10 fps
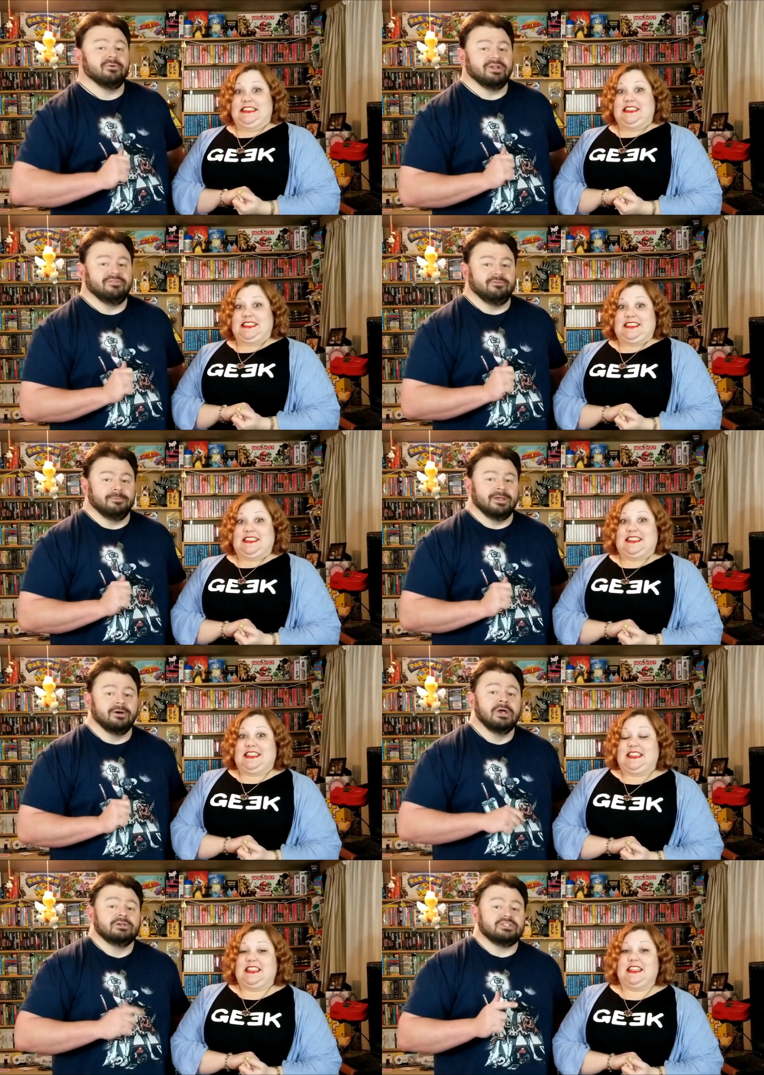Speaker 1: done for real.
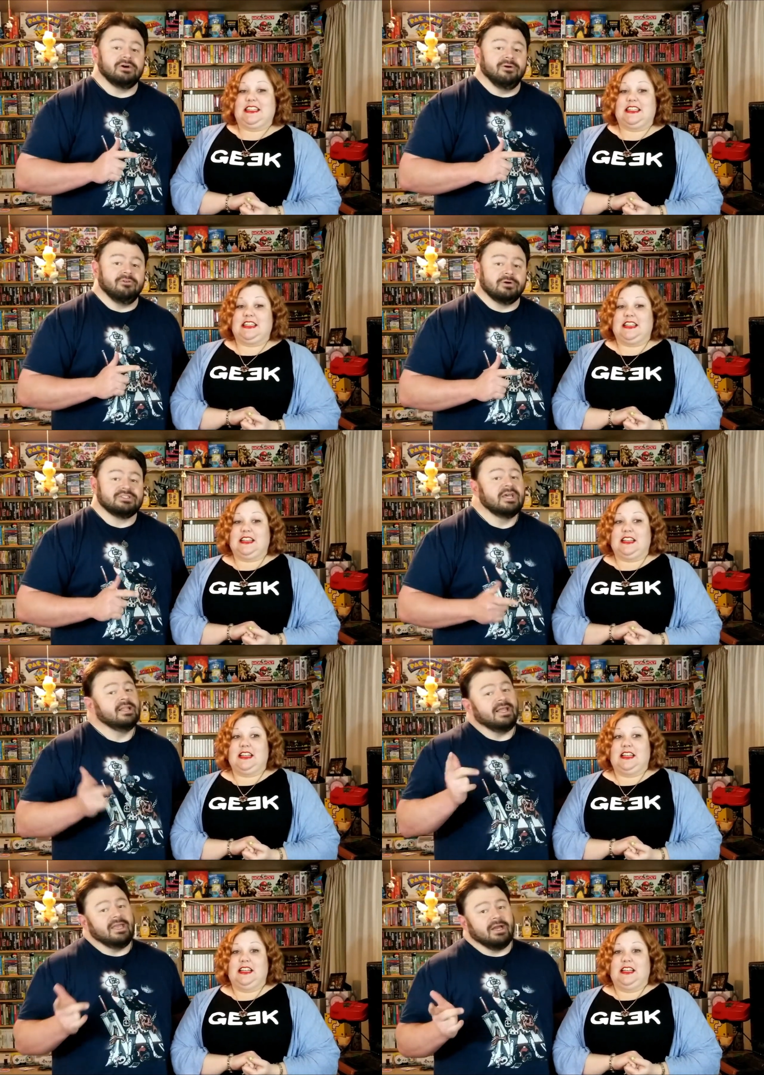So, of course,
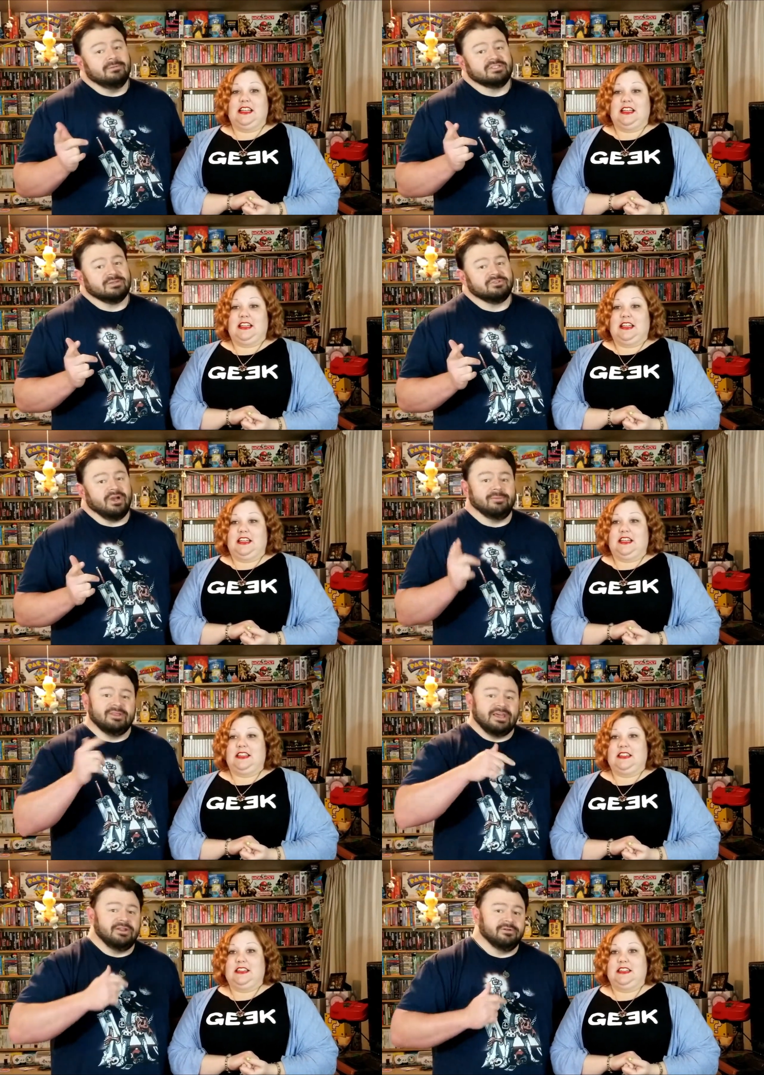like, comment, subscribe, hit
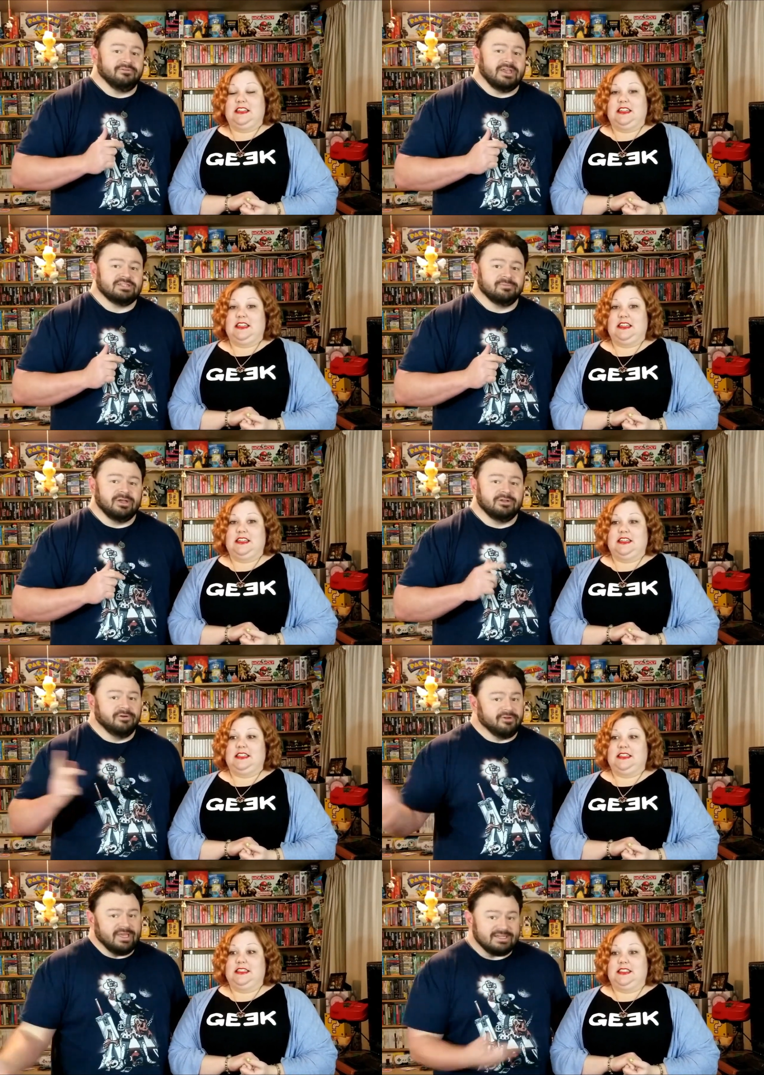that notification bell, and don't
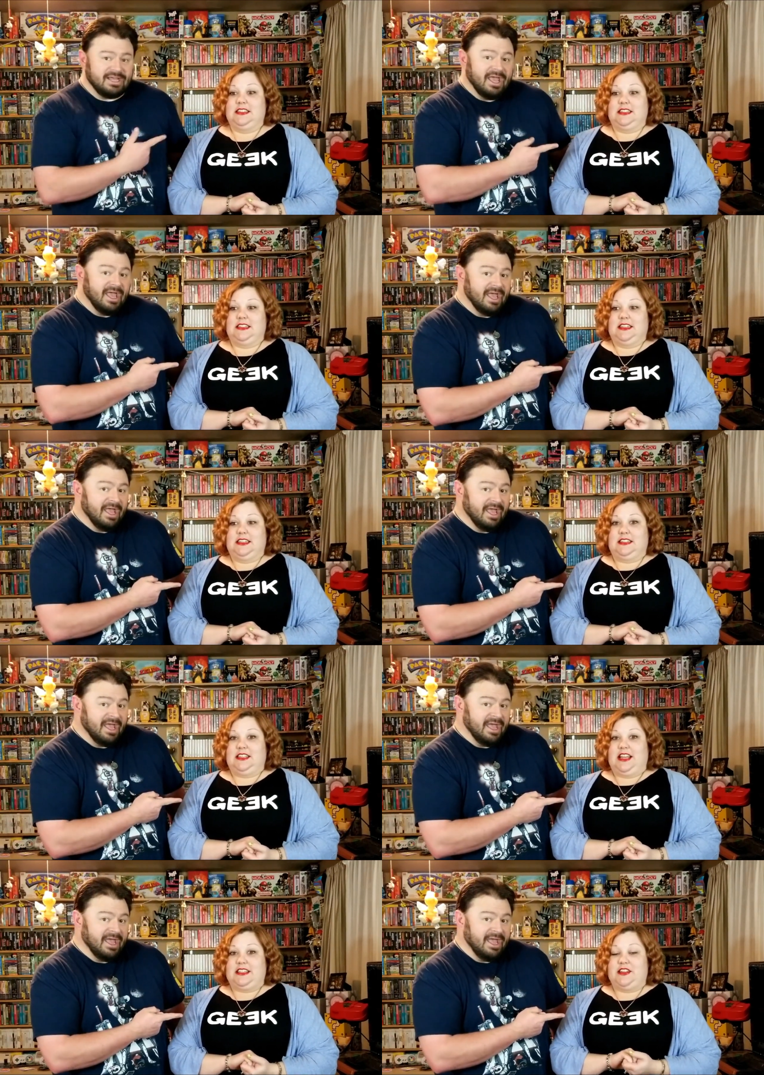forget
Speaker 2: to
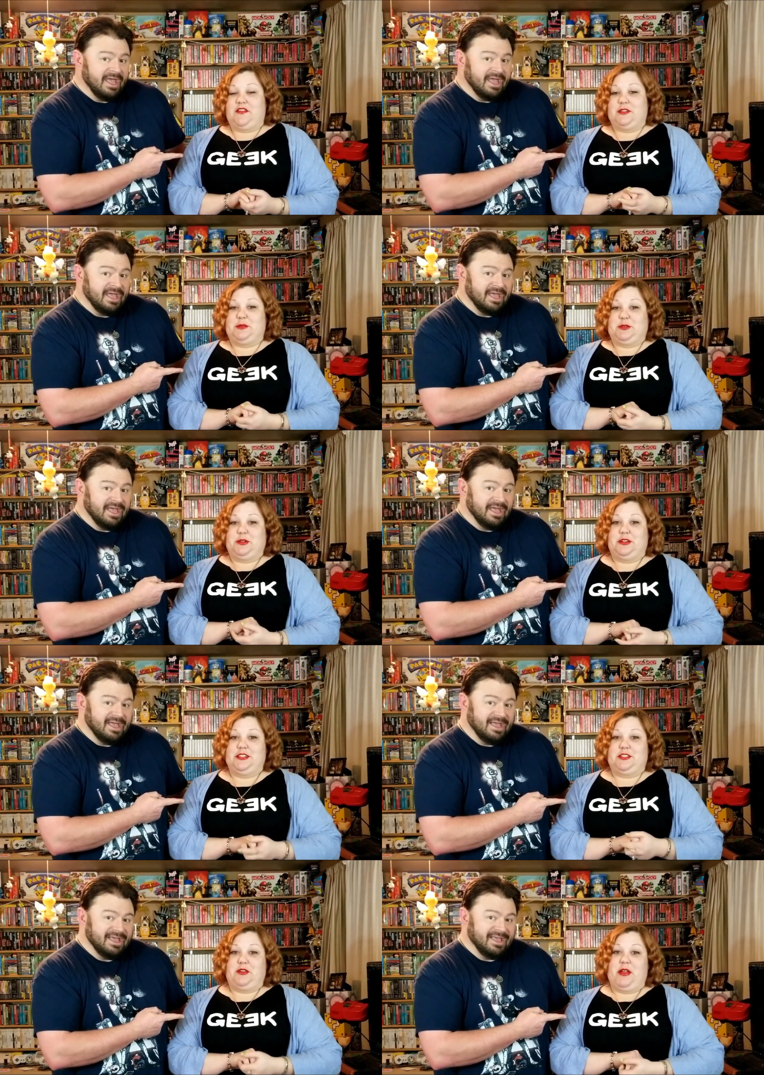like us on Facebook, Twitter,
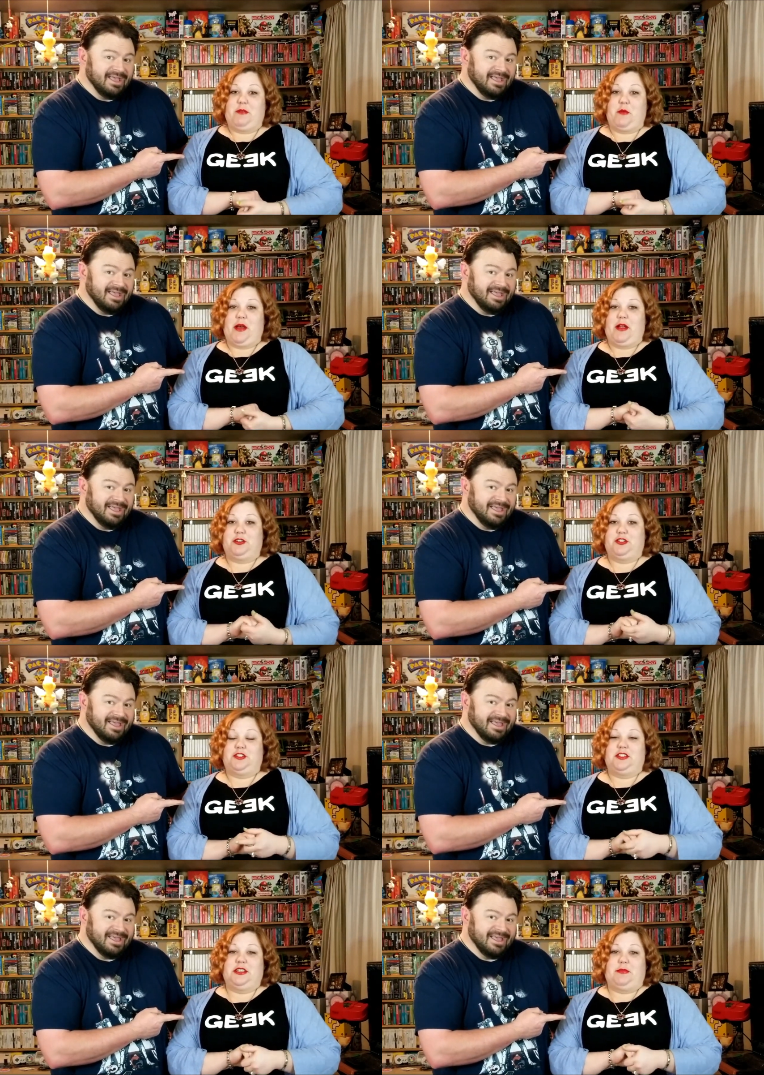and Instagram. Go buy our shirts
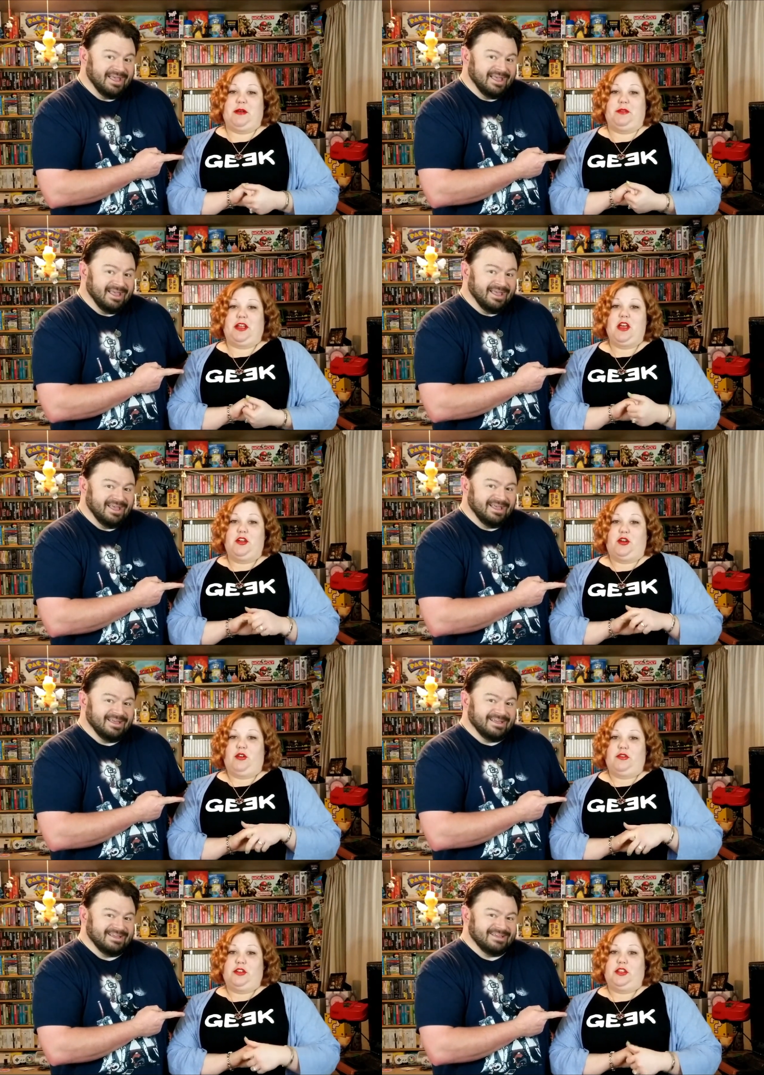on Tee Public. Go
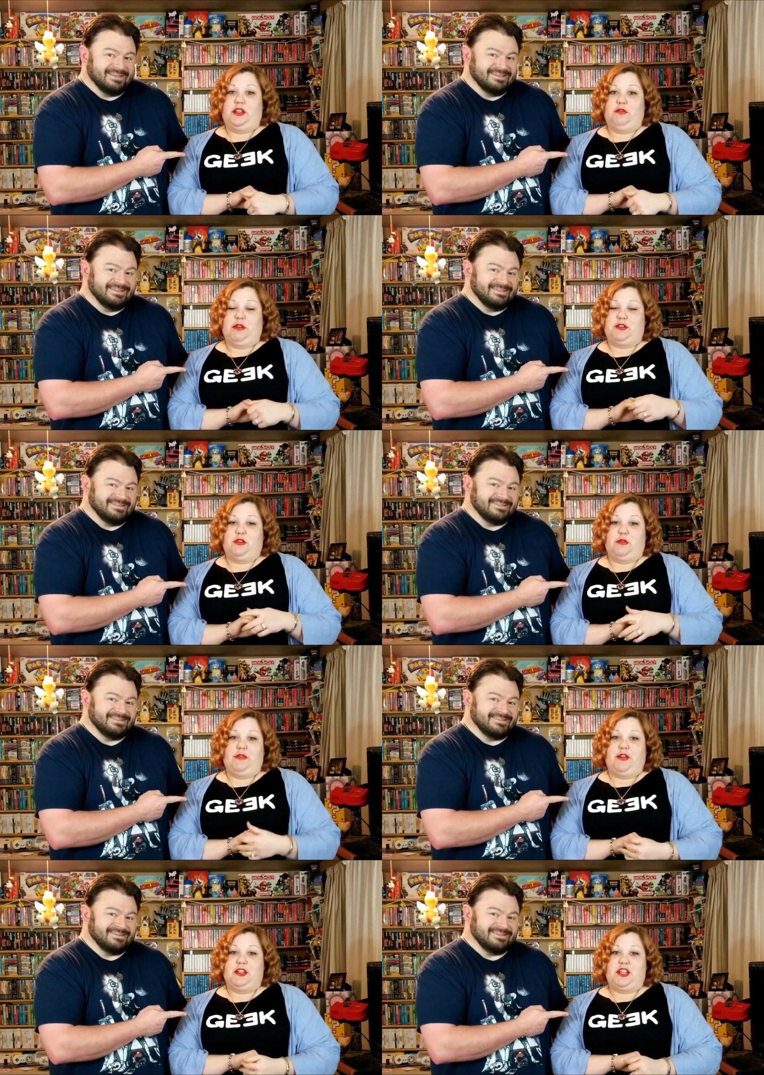over to the Retro
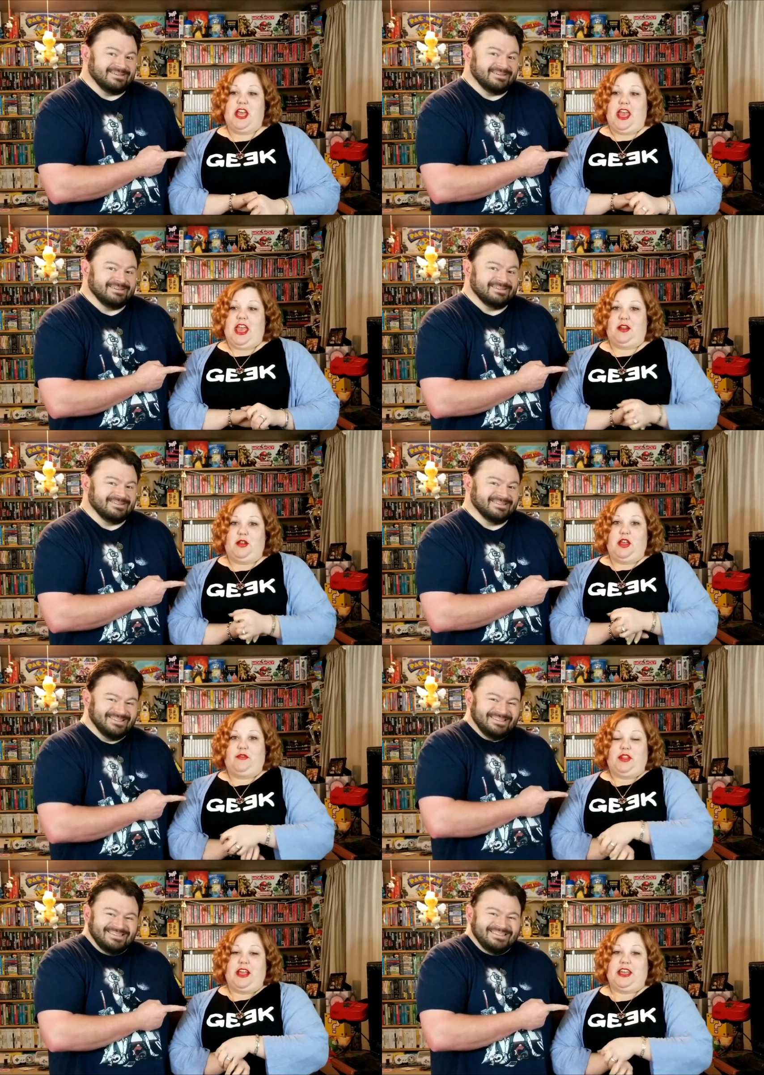Refresh, and if
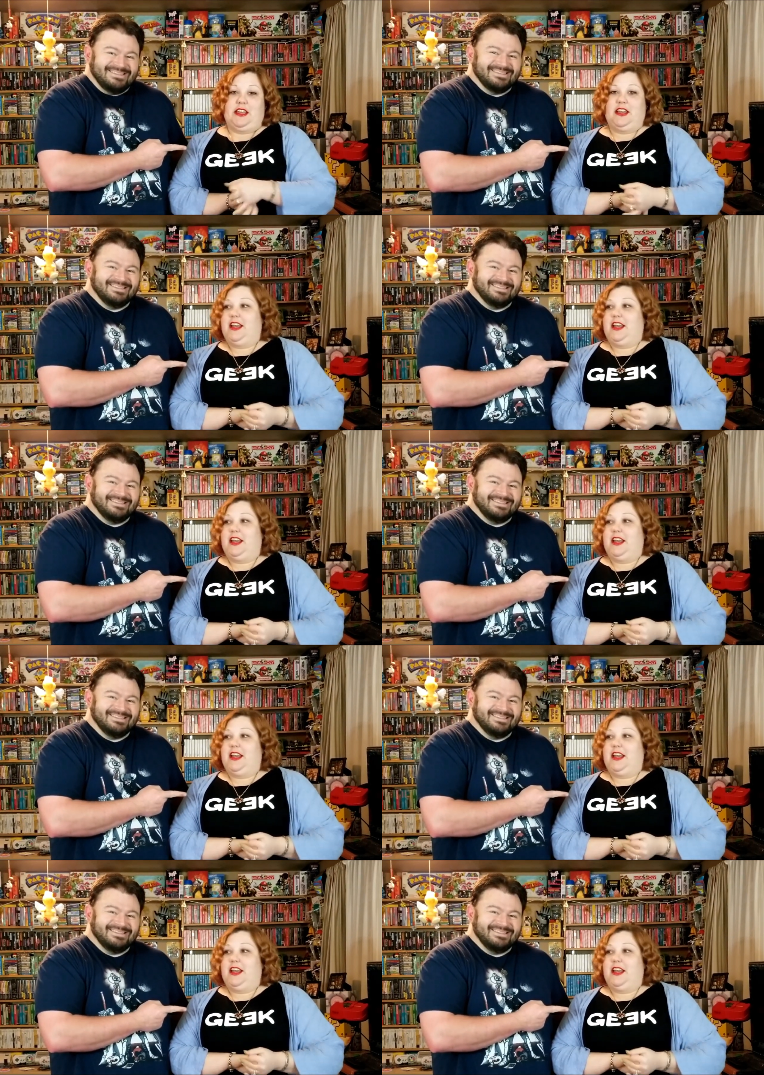we like it,